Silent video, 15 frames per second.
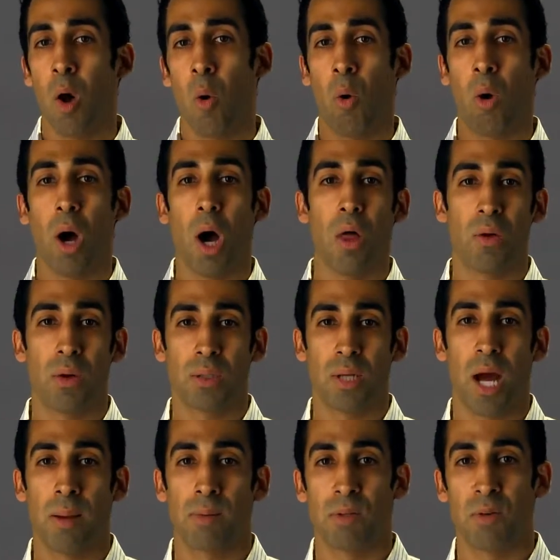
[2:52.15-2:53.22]
or other
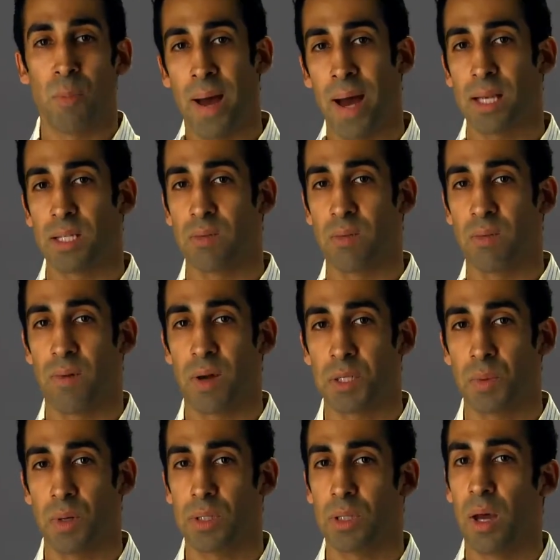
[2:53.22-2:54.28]
types of passive
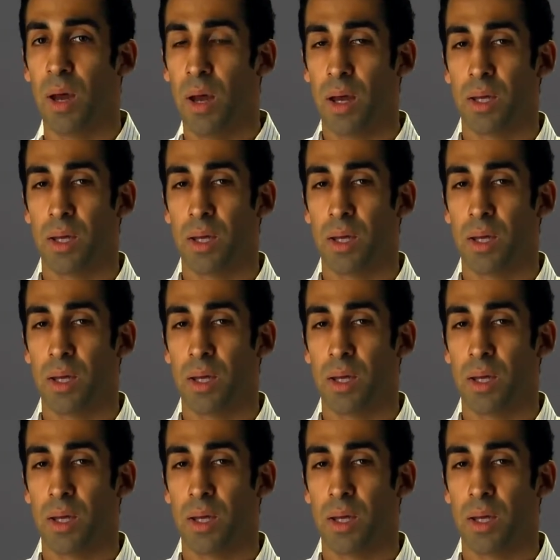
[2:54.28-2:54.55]
investments,